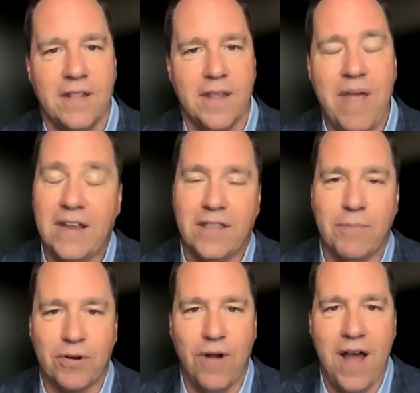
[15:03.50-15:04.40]
They make
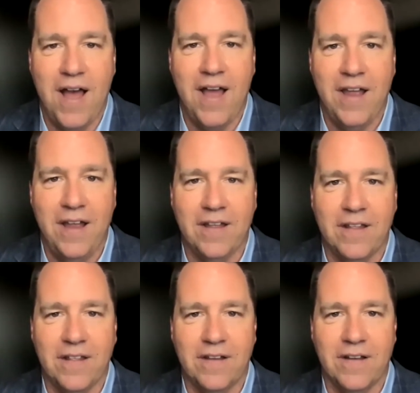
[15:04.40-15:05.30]
them cry
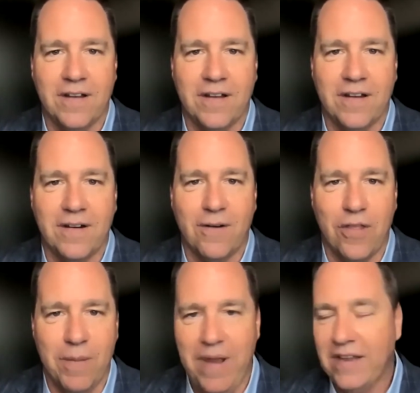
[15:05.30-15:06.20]
or
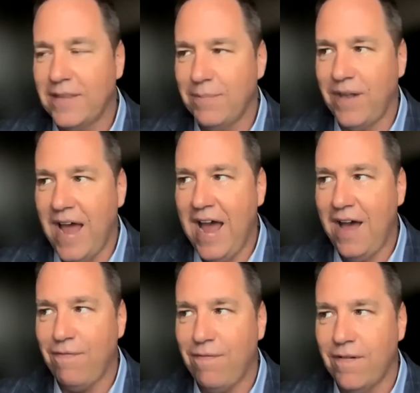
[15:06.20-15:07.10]
they make them
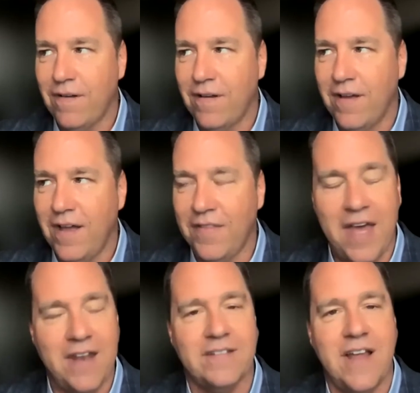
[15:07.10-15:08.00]
laugh, and
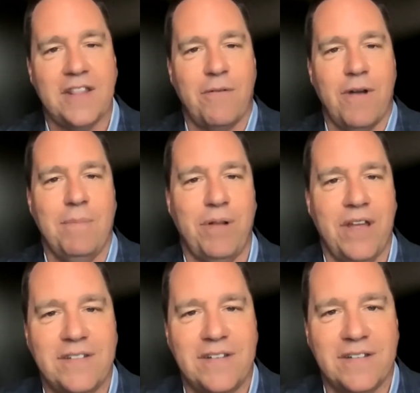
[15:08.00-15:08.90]
that is not the right
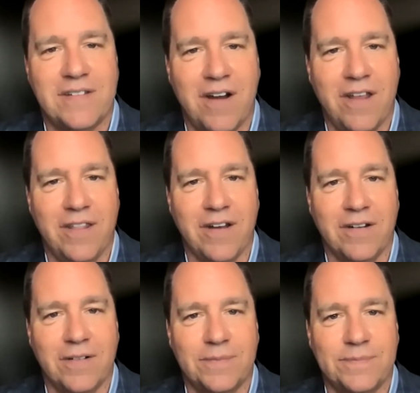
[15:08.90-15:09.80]
place to start
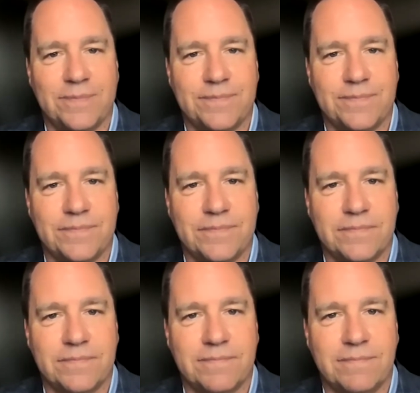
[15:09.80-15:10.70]
either.
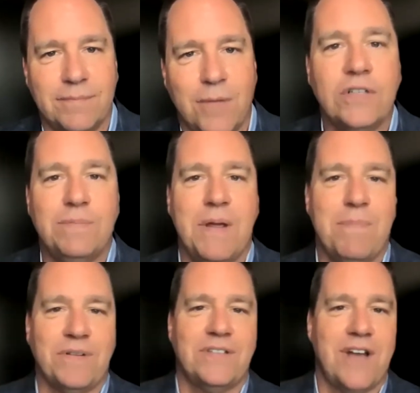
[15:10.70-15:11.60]
Most
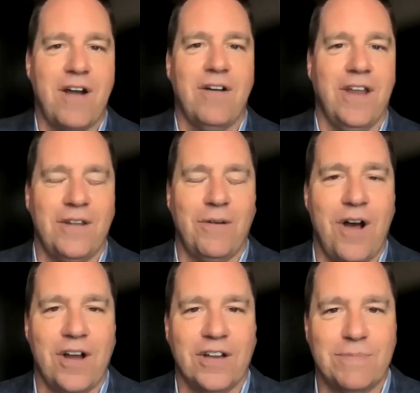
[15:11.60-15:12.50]
people start in the
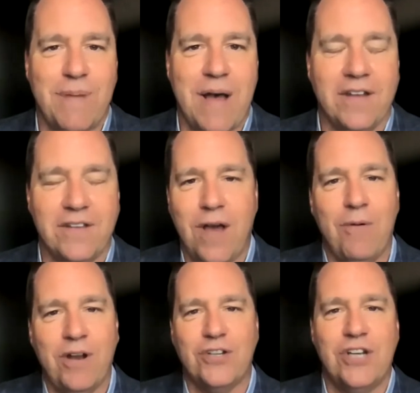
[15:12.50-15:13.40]
wrong spot. And so I
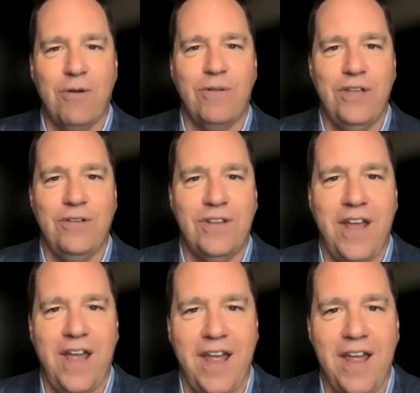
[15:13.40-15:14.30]
want to share with you
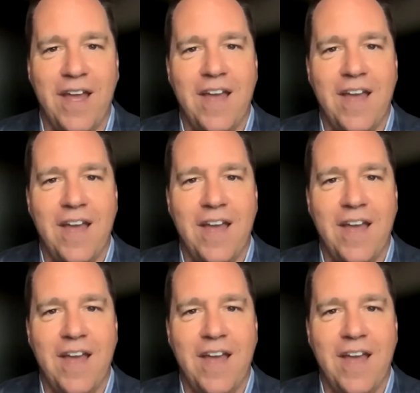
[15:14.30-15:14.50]
today